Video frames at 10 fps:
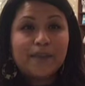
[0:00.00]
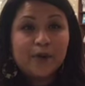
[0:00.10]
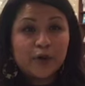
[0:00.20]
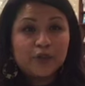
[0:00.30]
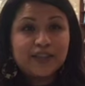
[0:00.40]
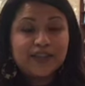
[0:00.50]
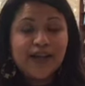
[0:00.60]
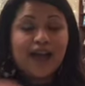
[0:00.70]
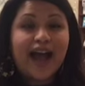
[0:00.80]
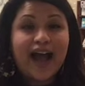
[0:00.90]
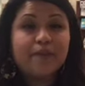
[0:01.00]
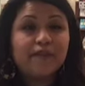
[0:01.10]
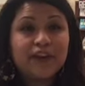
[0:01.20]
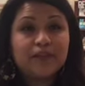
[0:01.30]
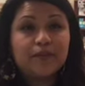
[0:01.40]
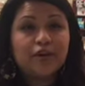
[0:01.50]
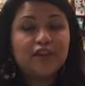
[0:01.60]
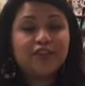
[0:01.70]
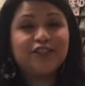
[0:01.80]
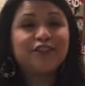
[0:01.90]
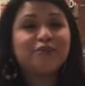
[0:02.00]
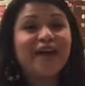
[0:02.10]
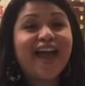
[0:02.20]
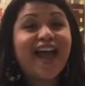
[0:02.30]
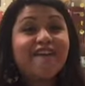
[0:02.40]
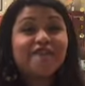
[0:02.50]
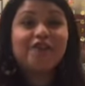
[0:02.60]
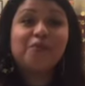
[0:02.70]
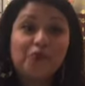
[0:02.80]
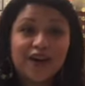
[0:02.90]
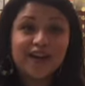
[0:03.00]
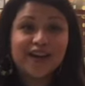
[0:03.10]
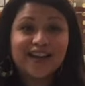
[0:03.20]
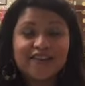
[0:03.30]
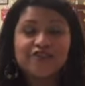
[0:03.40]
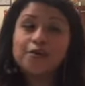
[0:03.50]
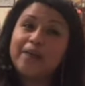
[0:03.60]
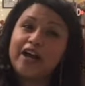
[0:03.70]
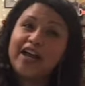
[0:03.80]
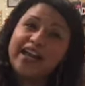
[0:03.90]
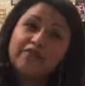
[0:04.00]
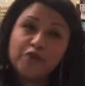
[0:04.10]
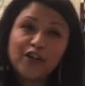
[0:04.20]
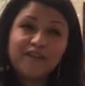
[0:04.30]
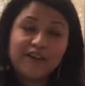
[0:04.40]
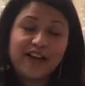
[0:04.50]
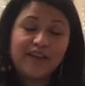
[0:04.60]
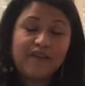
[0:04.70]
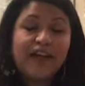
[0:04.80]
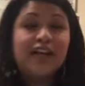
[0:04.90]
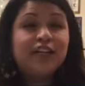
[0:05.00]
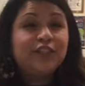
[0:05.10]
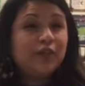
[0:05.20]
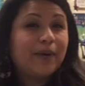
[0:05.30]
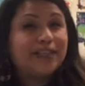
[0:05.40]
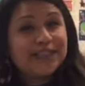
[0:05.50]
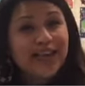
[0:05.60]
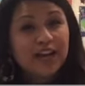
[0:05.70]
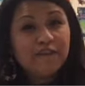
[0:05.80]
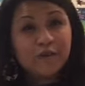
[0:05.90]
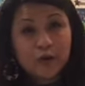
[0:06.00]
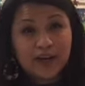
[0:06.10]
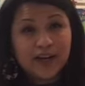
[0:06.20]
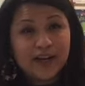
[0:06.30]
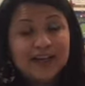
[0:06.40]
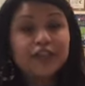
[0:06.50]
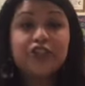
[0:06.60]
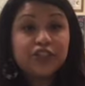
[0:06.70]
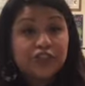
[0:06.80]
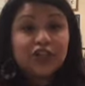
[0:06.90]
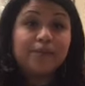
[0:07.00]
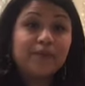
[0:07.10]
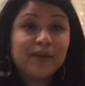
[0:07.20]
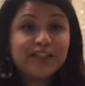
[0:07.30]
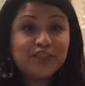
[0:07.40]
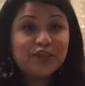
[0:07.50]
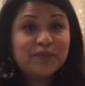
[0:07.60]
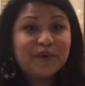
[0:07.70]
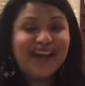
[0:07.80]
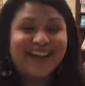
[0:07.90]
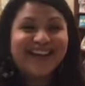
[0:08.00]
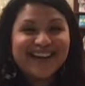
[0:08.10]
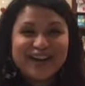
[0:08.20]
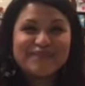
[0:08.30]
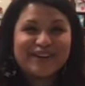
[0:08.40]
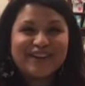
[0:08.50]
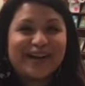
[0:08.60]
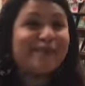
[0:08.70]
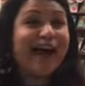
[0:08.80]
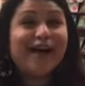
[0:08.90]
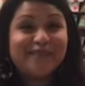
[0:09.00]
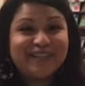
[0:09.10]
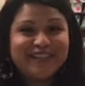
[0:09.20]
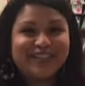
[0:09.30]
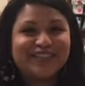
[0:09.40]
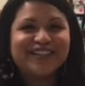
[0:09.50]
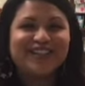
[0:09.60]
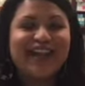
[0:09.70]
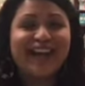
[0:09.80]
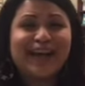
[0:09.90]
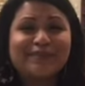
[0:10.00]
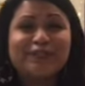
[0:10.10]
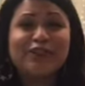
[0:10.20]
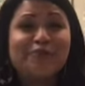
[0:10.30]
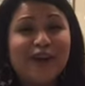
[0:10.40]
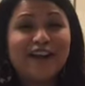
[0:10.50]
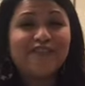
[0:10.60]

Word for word: post, I'm available on Zoom every morning from about 8.45 to about 1040. So just jump on my Zoom and I can help you. I'm happy to, okay? I'm so proud